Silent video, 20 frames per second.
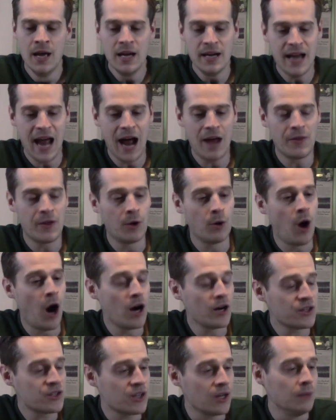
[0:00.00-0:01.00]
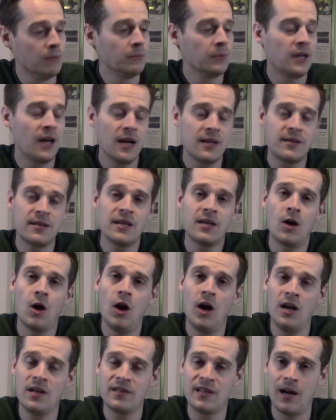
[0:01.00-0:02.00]
Now, there are some gutsy
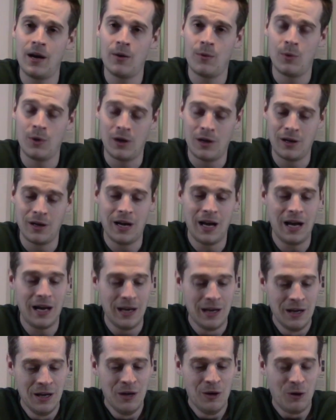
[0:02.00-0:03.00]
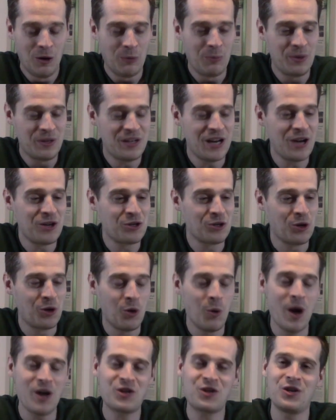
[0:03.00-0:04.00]
calls that were or potential
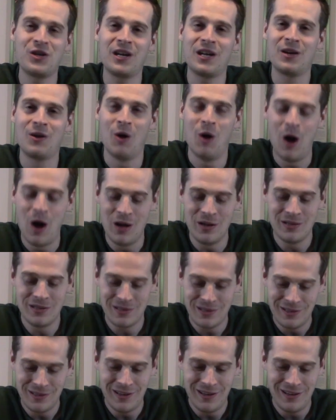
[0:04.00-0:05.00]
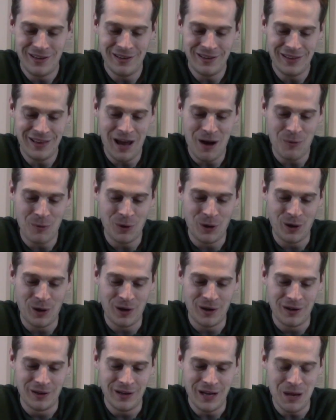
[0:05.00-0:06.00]
questioning calls that
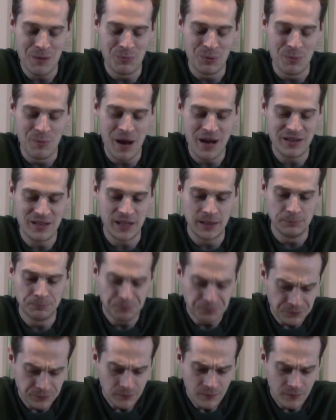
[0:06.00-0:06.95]
were implemented.